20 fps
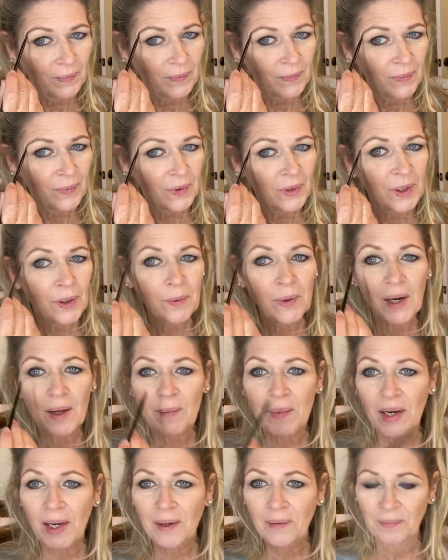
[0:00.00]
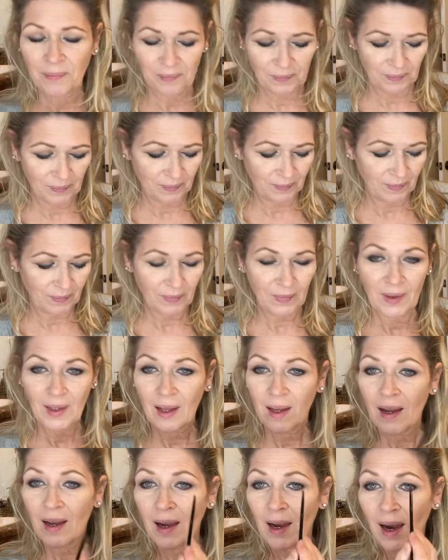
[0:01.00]
See what I mean?
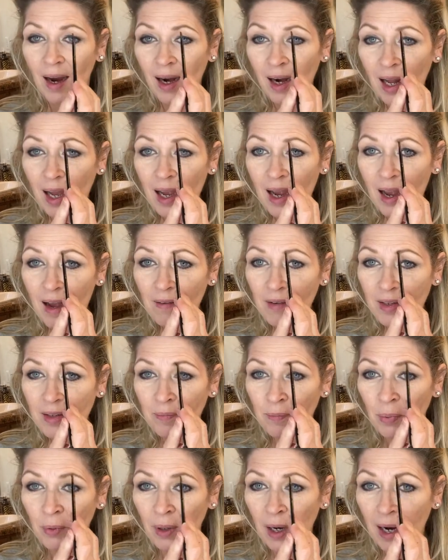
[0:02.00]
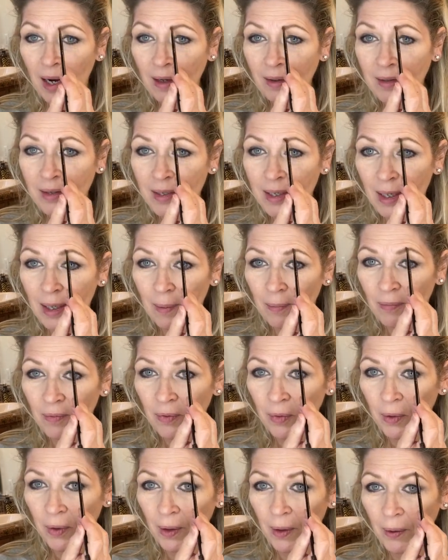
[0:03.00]
And I have a brow tip
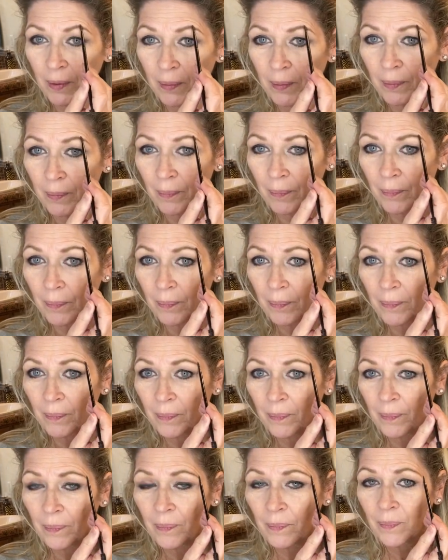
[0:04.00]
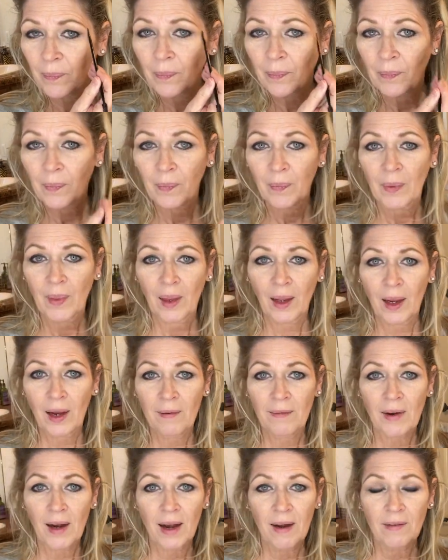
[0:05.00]
for you, if
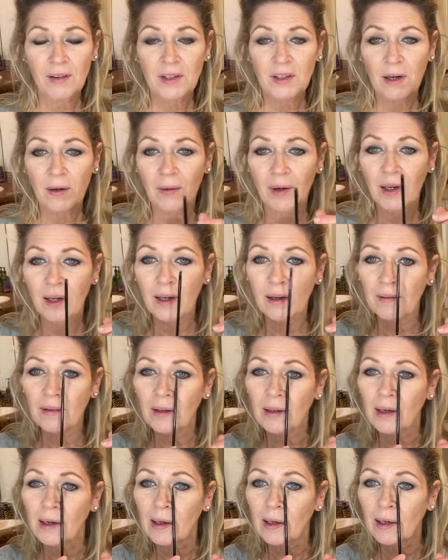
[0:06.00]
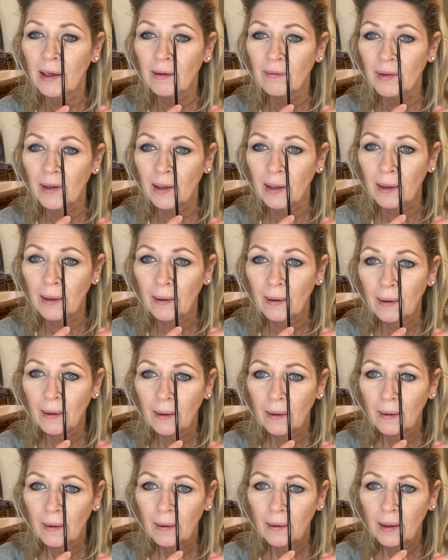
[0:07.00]
I haven't already given it.
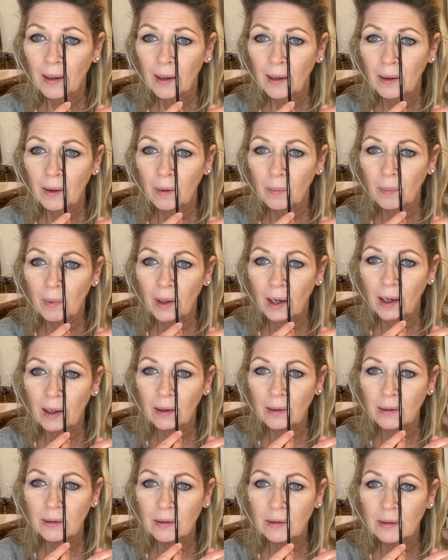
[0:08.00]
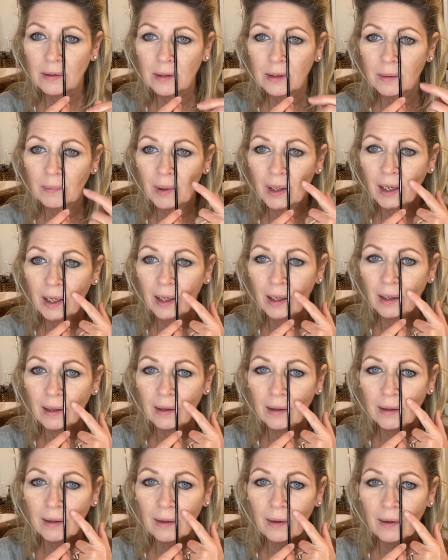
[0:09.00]
Okay, your brow should begin.
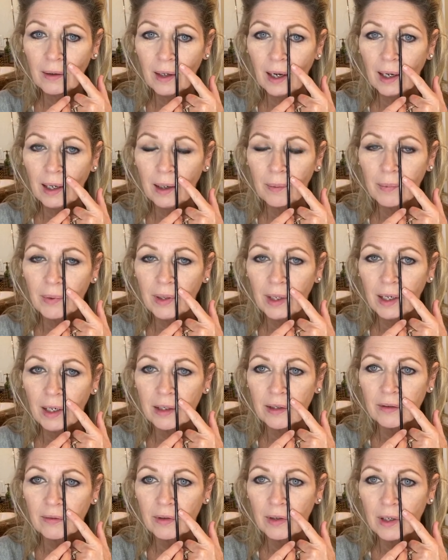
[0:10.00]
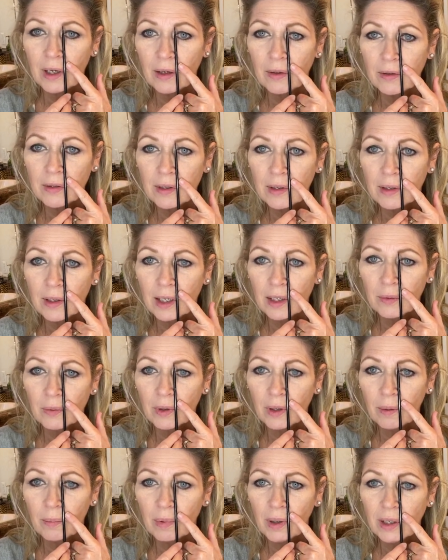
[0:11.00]
You line it up with the edge of your nose. That's where your
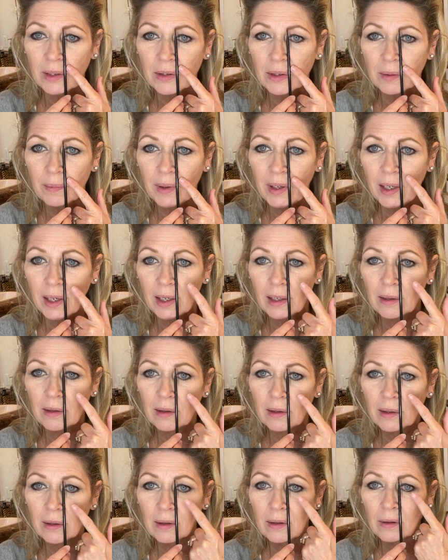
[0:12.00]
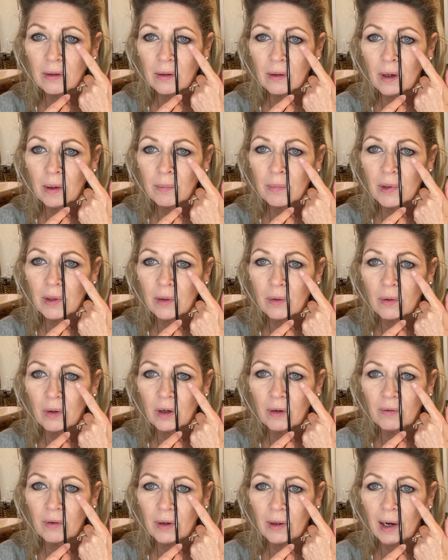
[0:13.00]
brow should begin, up to the corner of
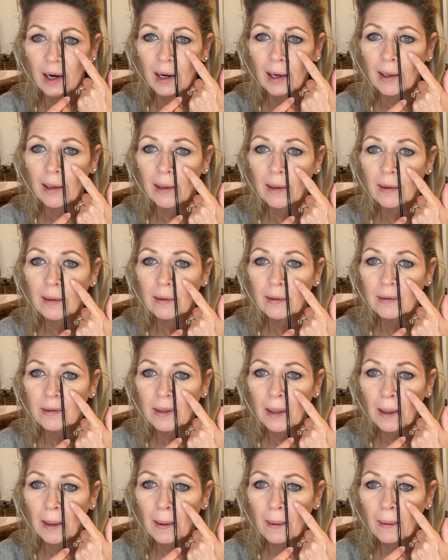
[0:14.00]
your eye. See?